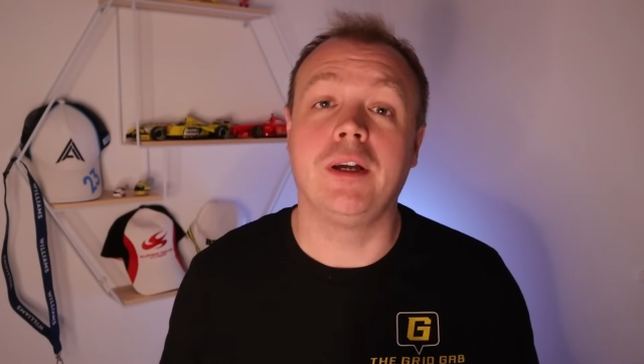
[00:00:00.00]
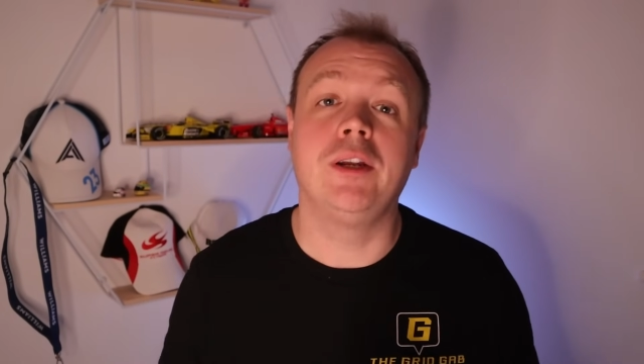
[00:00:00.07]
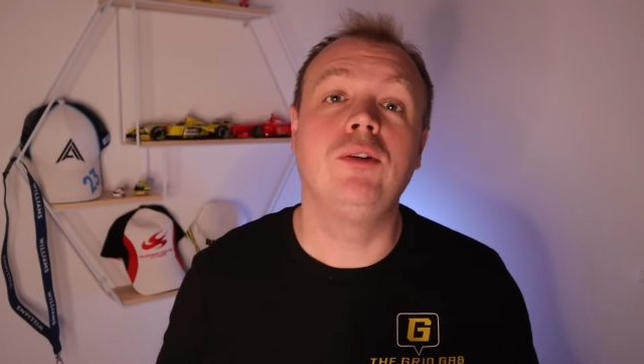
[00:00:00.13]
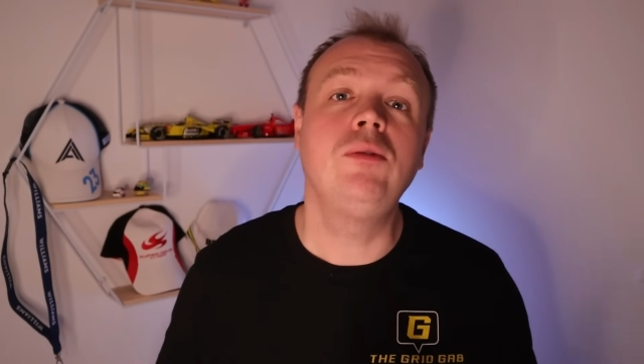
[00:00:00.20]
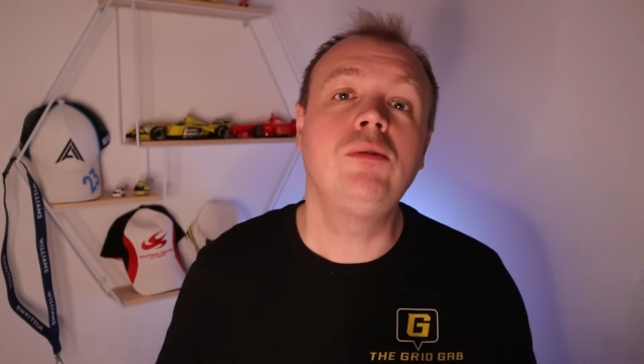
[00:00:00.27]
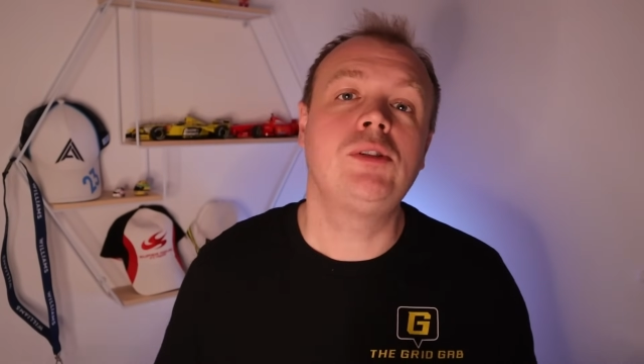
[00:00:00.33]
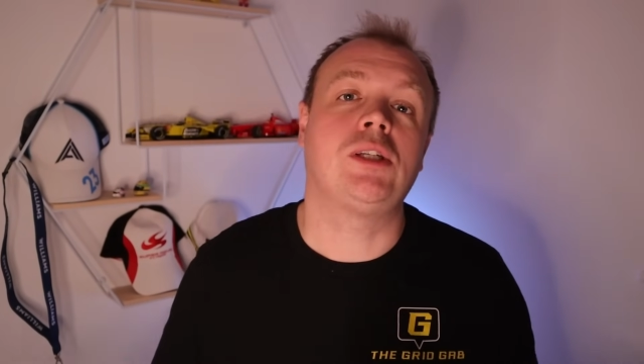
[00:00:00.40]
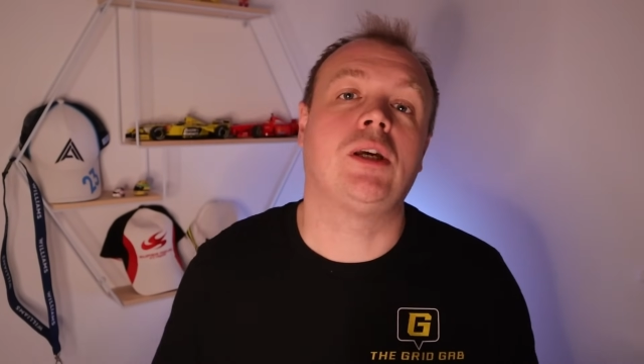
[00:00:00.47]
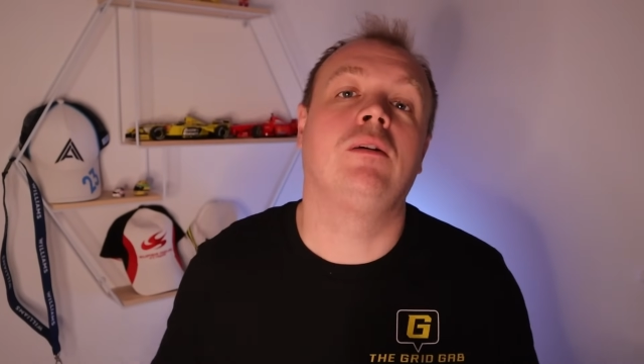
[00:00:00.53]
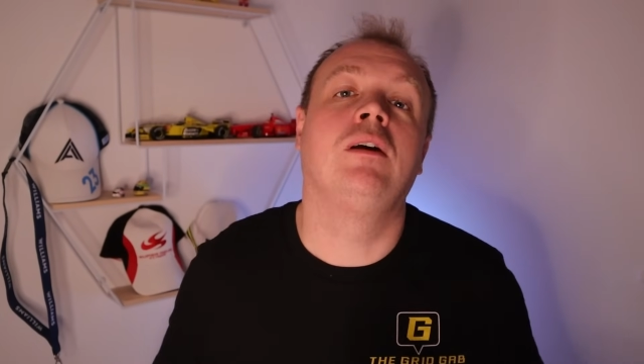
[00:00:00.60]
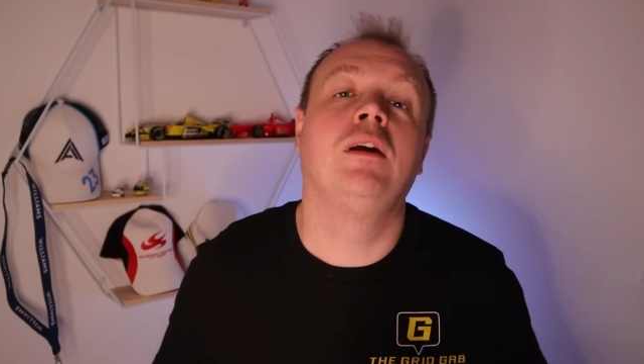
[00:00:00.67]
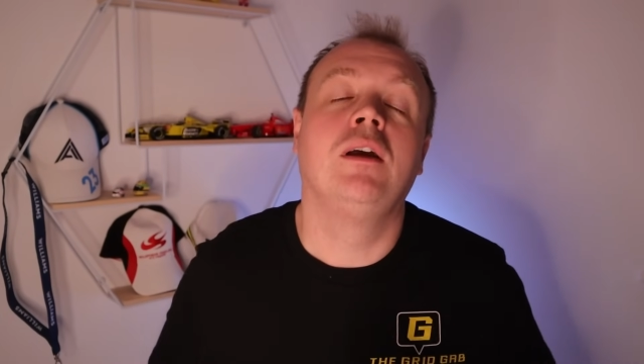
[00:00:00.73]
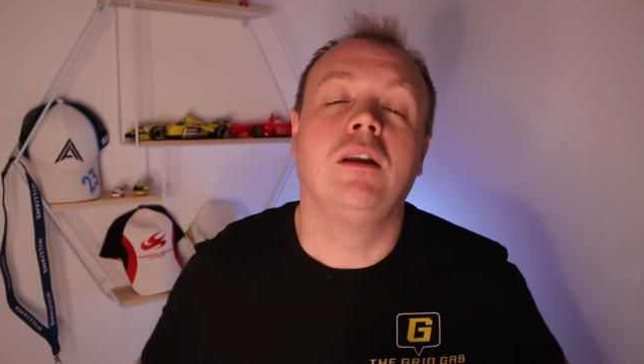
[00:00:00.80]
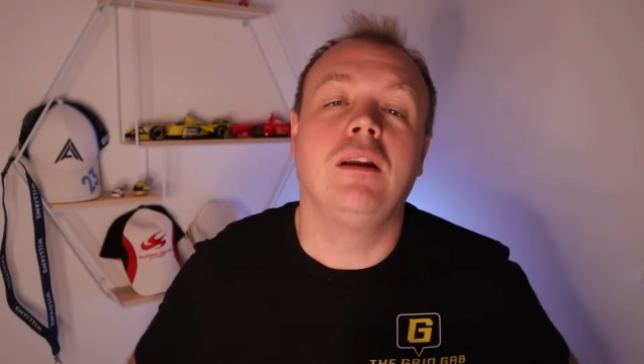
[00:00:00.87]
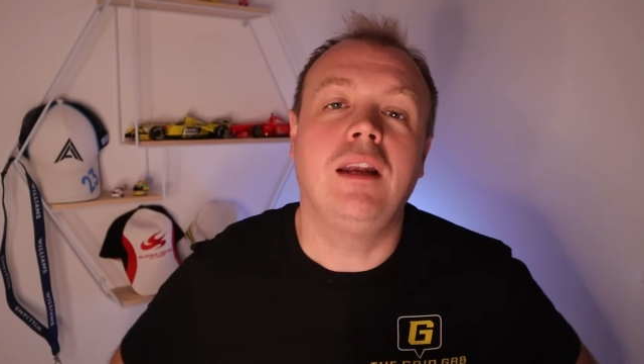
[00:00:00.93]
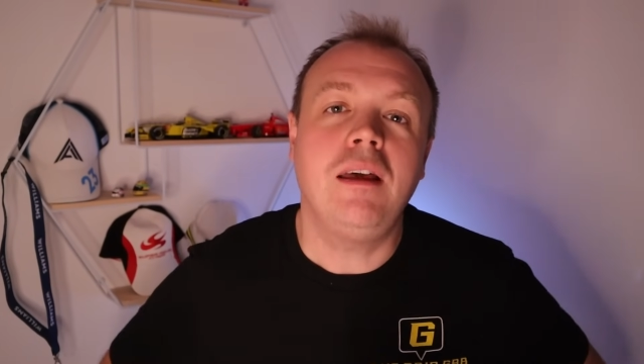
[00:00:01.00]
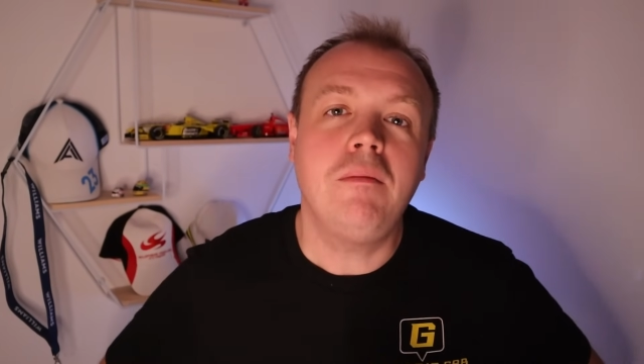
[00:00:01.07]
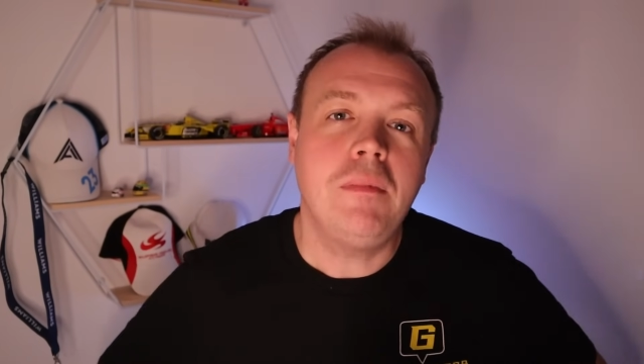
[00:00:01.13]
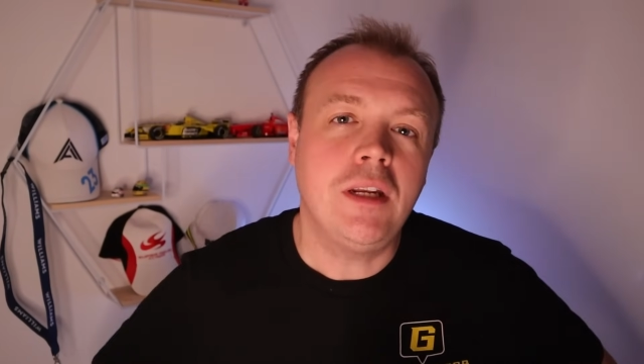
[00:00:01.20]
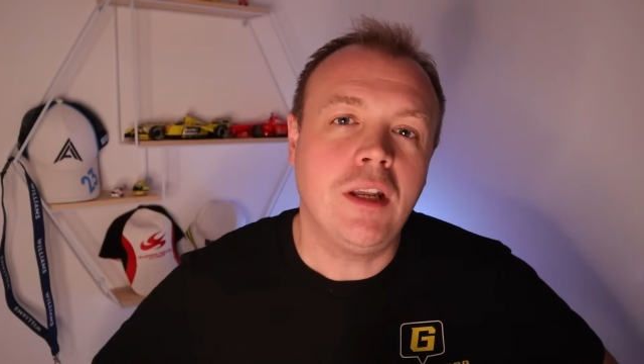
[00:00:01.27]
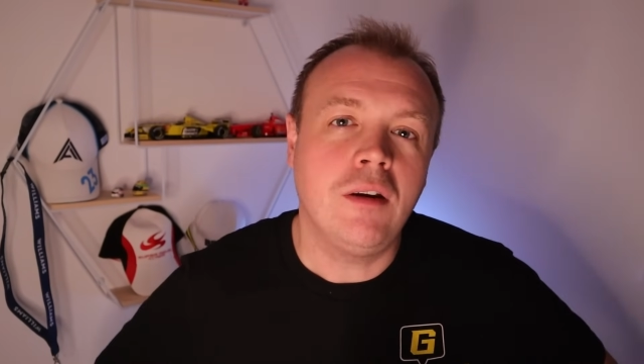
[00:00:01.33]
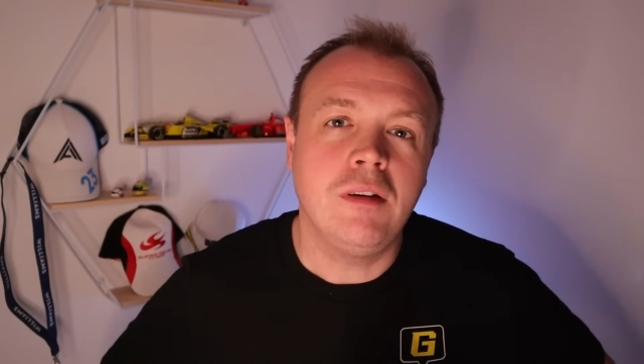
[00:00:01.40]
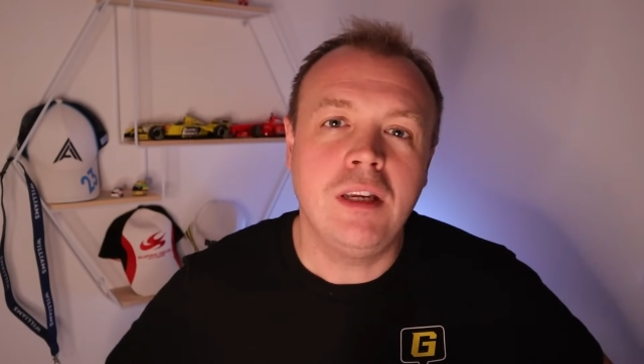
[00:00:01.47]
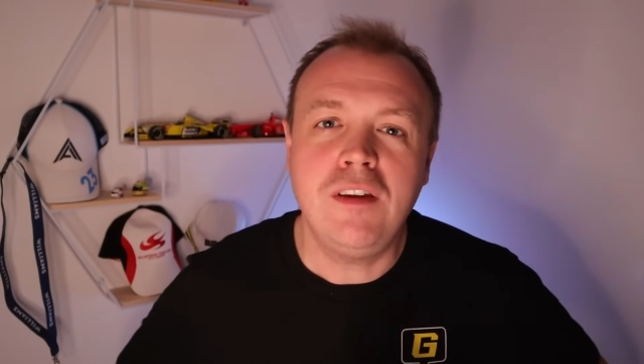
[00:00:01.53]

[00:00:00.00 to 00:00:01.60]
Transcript: And also, let me know